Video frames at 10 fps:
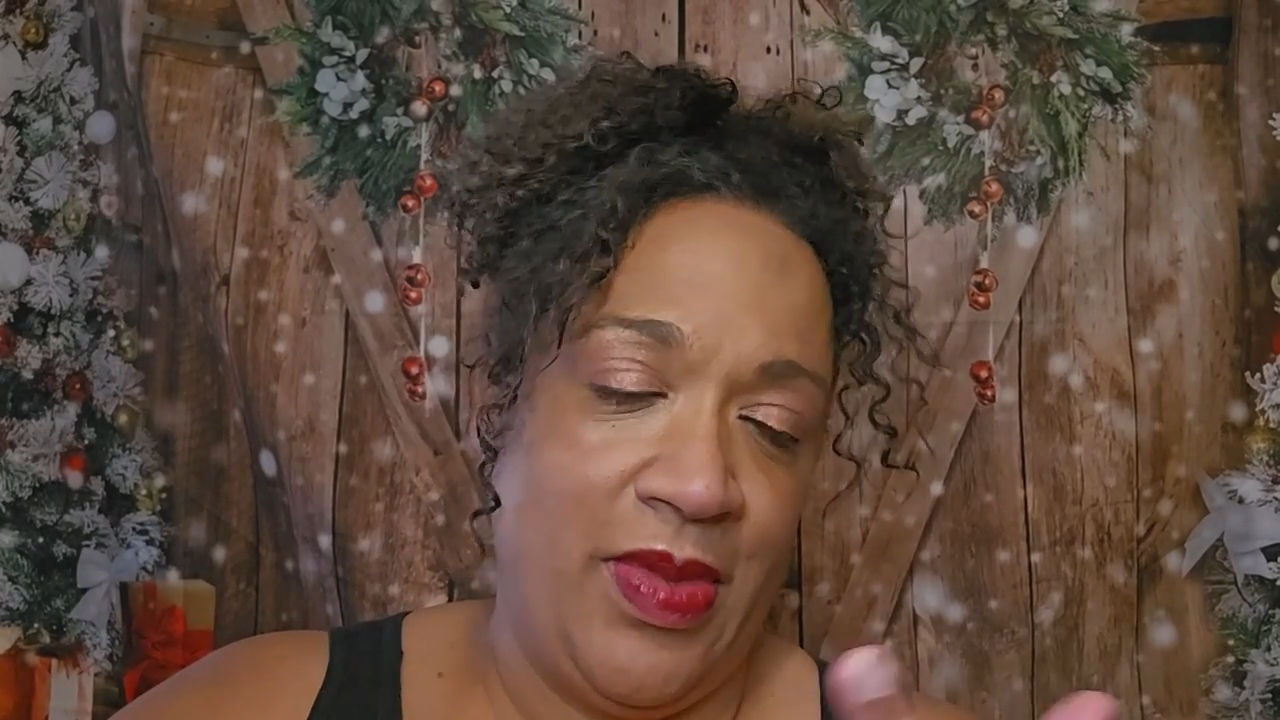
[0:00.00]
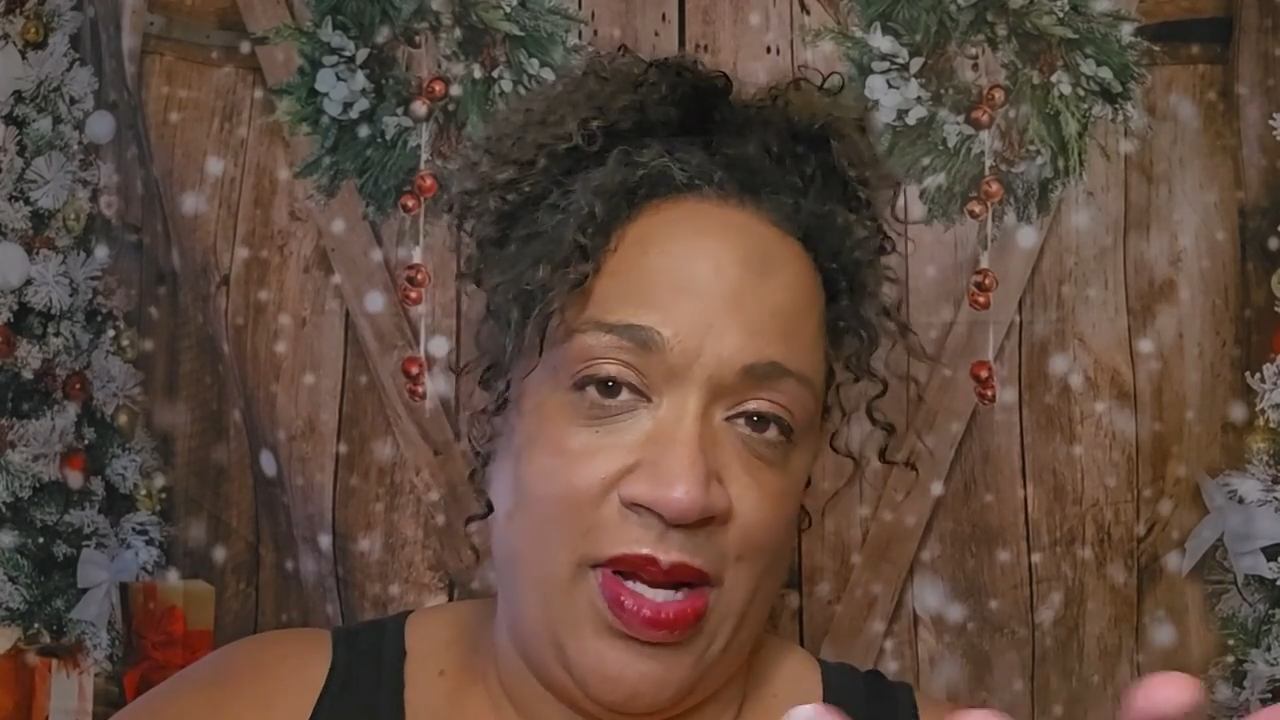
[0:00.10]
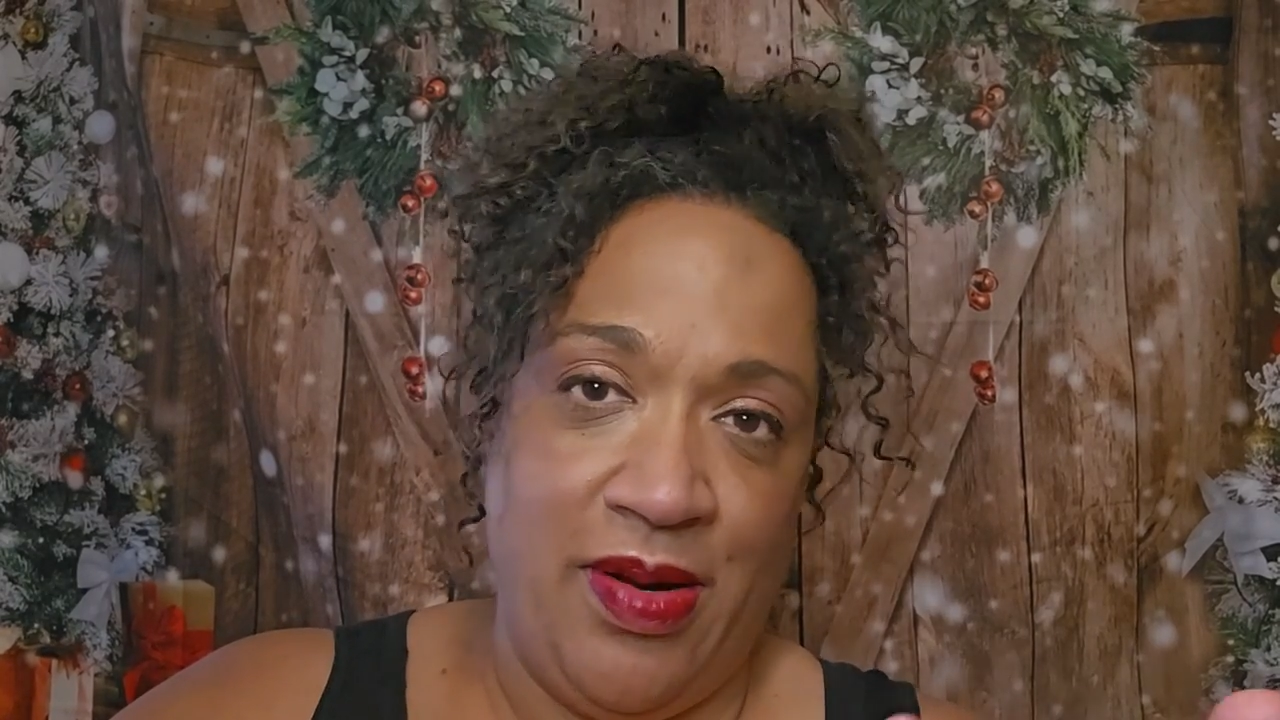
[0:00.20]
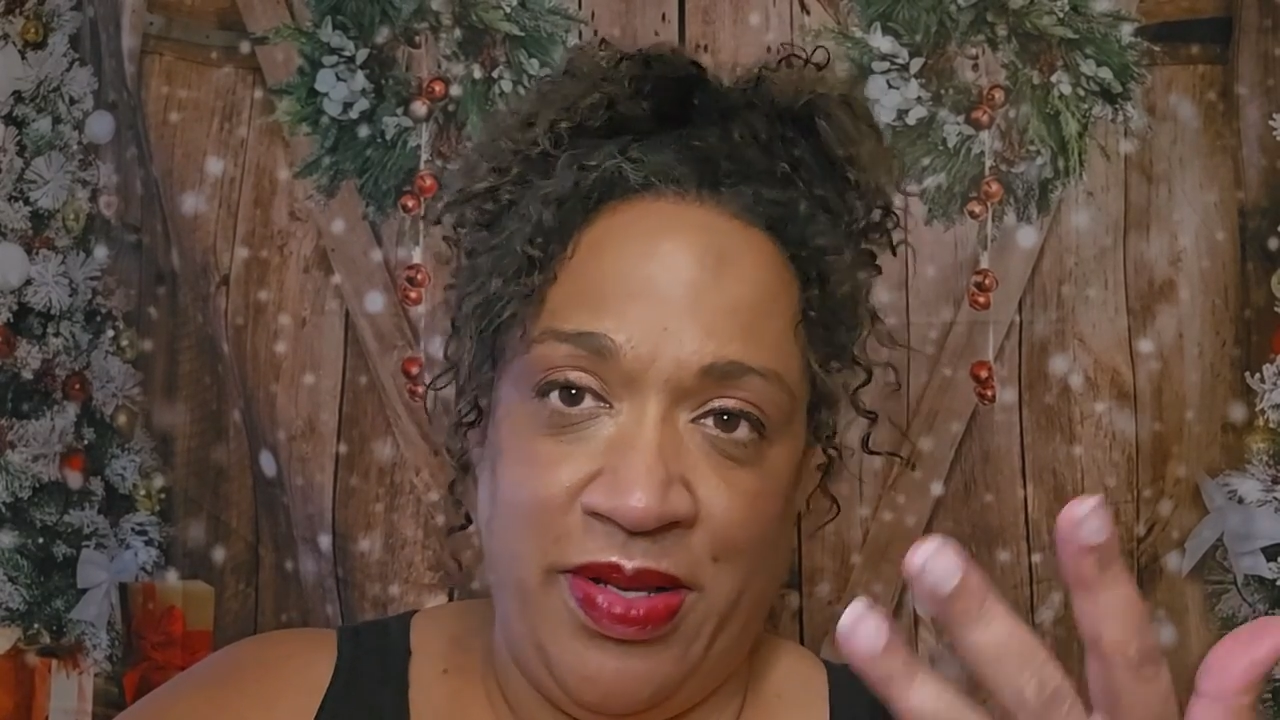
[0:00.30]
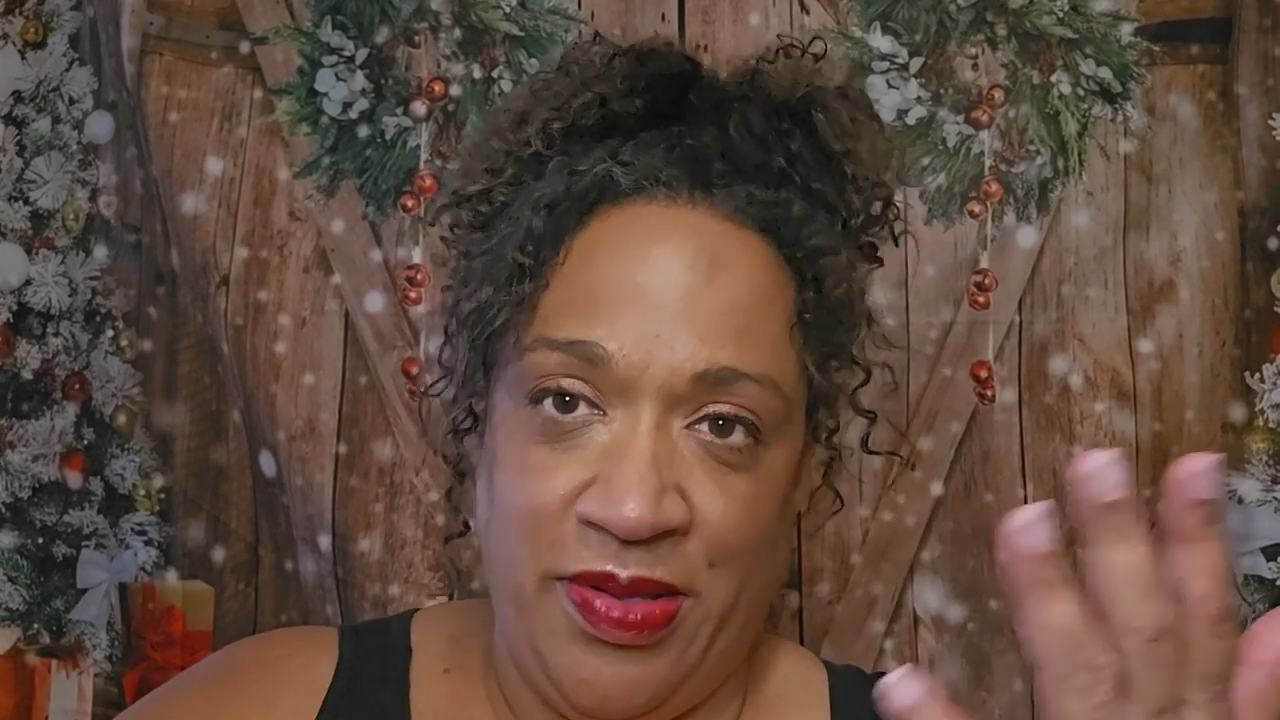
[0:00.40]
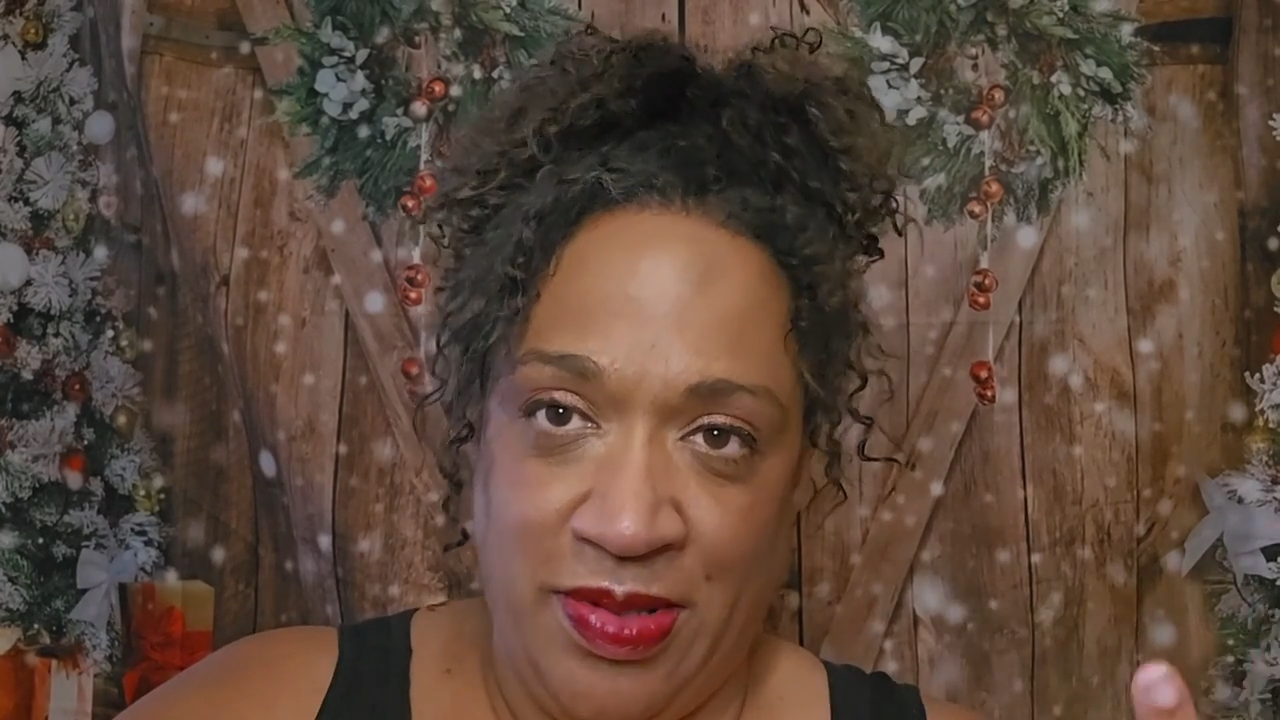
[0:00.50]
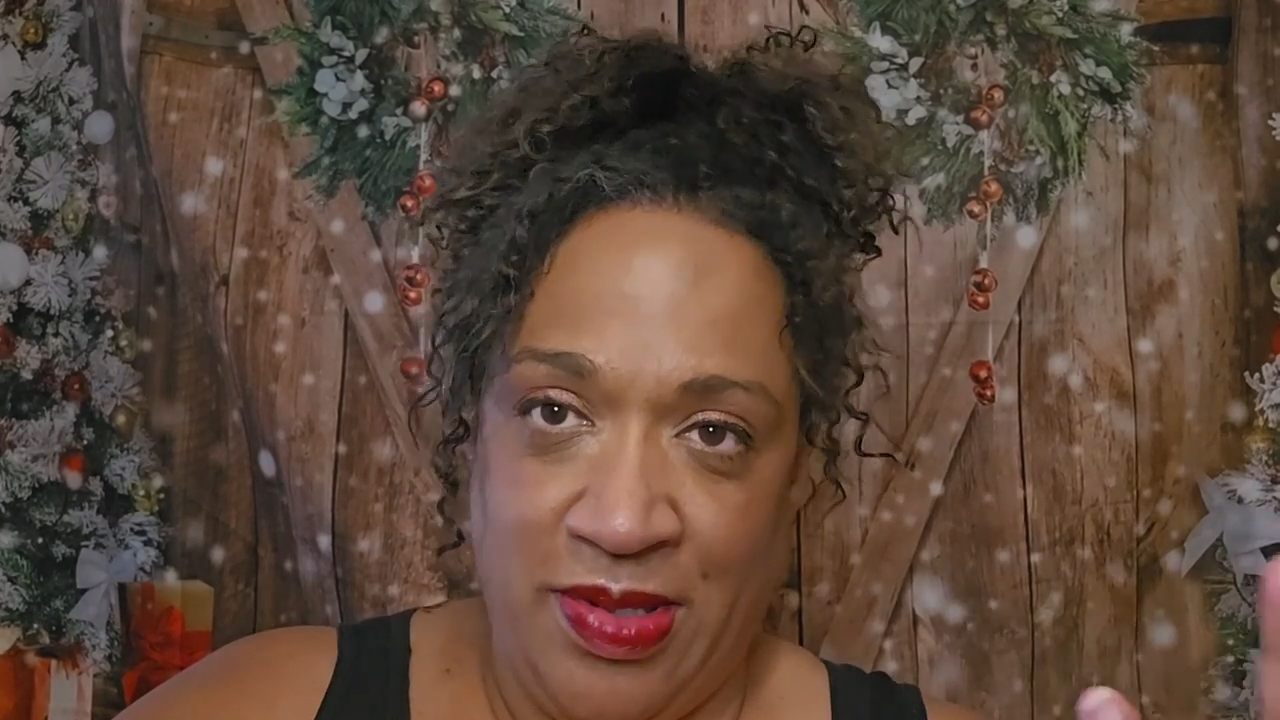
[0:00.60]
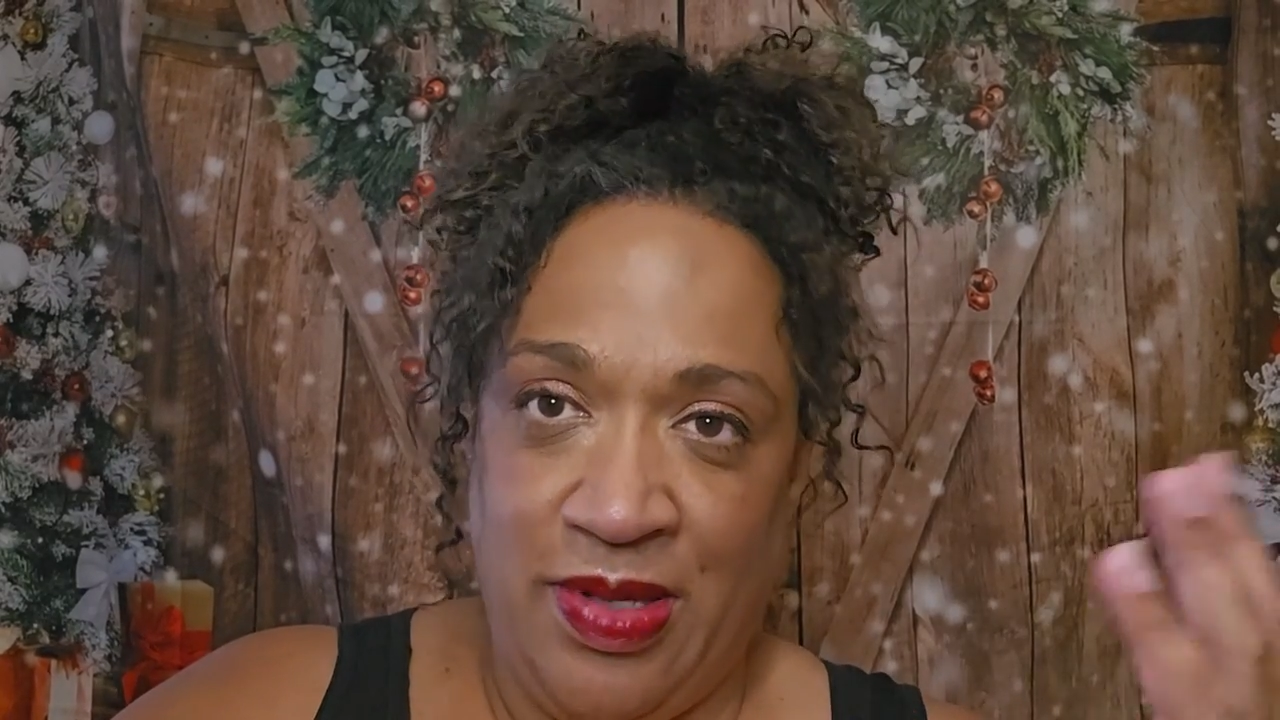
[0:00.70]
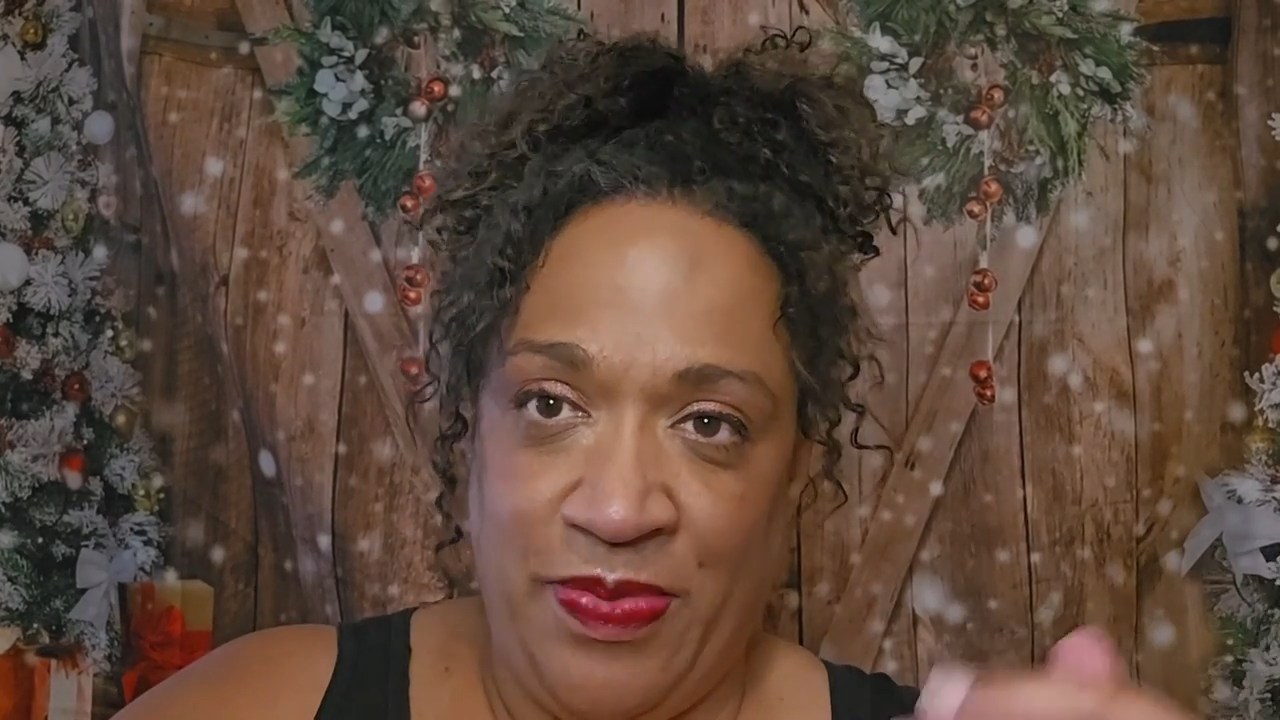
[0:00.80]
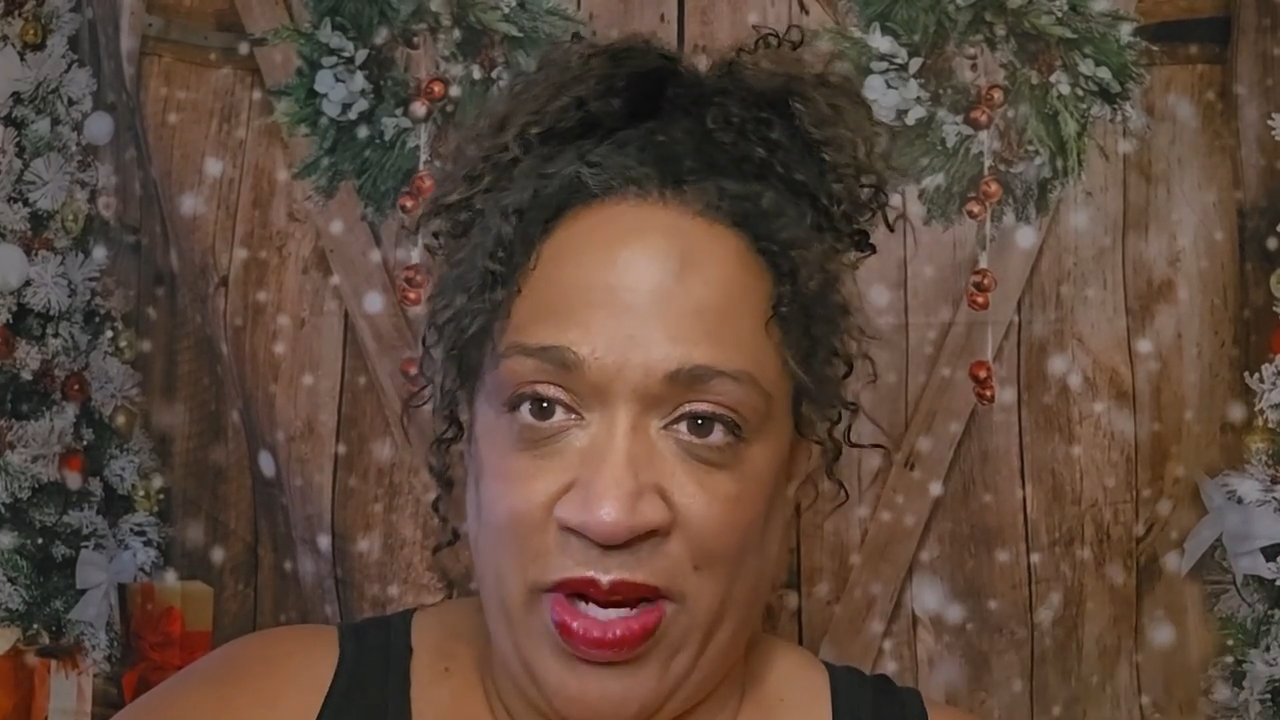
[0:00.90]
I already
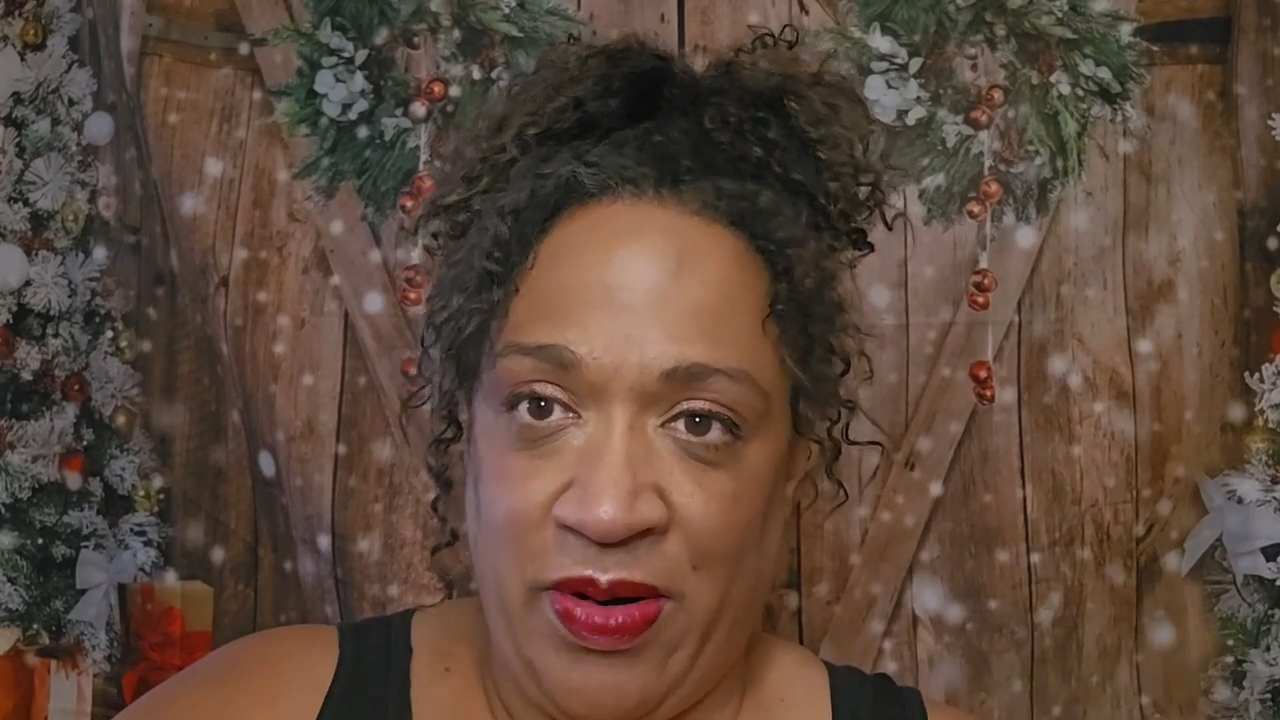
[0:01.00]
did my